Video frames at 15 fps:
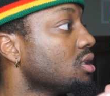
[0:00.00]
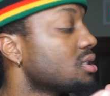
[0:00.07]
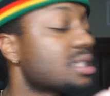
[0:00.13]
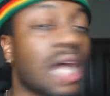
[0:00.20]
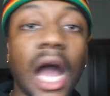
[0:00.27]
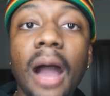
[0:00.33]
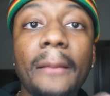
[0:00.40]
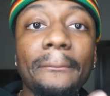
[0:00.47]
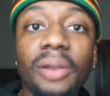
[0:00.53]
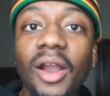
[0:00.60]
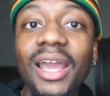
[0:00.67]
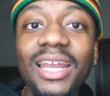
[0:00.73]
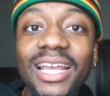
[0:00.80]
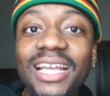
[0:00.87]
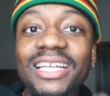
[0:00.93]
Tom
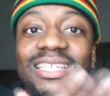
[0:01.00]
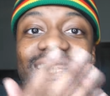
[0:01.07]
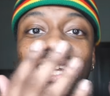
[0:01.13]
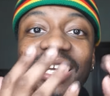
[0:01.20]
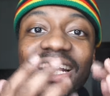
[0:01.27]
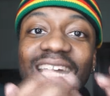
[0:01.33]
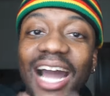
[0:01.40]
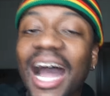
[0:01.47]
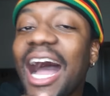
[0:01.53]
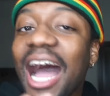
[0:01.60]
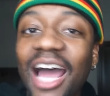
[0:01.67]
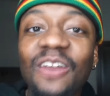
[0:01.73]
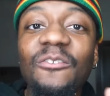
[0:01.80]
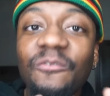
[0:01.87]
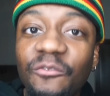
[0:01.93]
Brady is the
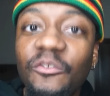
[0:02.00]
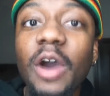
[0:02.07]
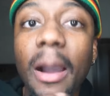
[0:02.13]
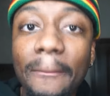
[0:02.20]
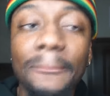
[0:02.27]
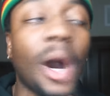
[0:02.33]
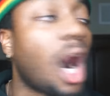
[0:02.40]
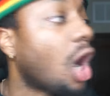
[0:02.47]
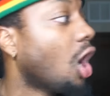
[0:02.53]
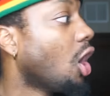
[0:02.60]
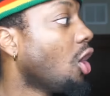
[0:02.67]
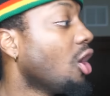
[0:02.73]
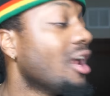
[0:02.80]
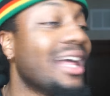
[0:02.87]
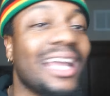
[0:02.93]
god of
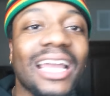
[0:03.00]
football,